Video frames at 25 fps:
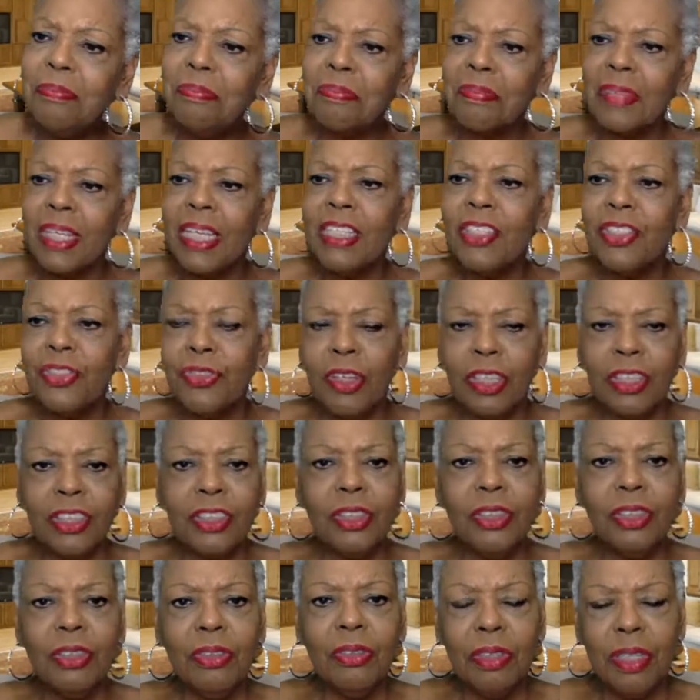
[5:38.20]

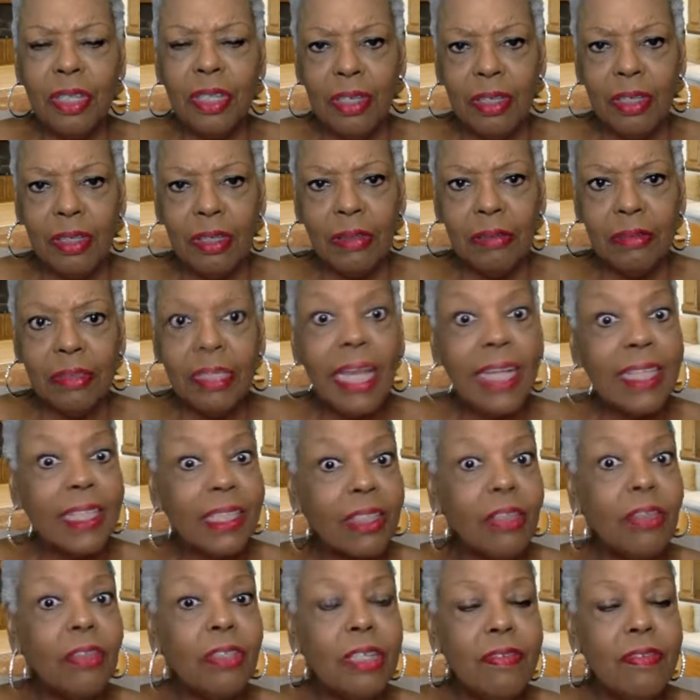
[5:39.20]
instructional
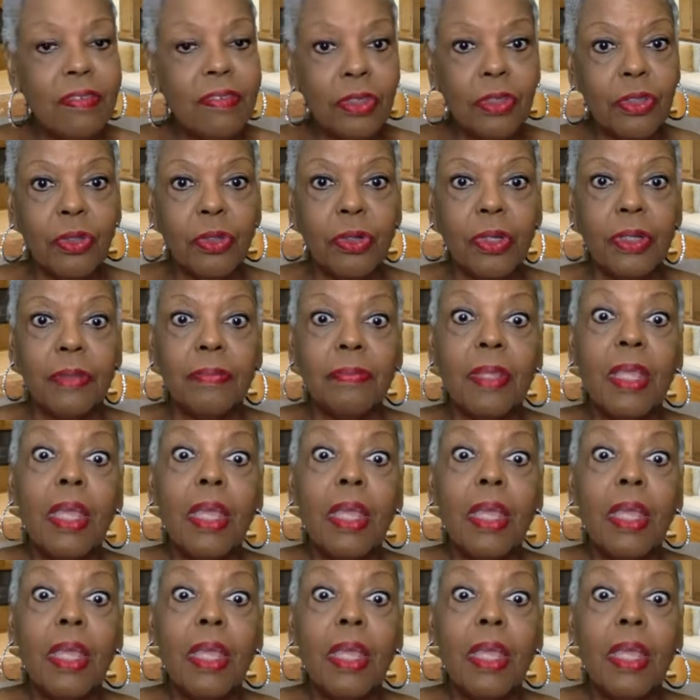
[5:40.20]
technical inventory.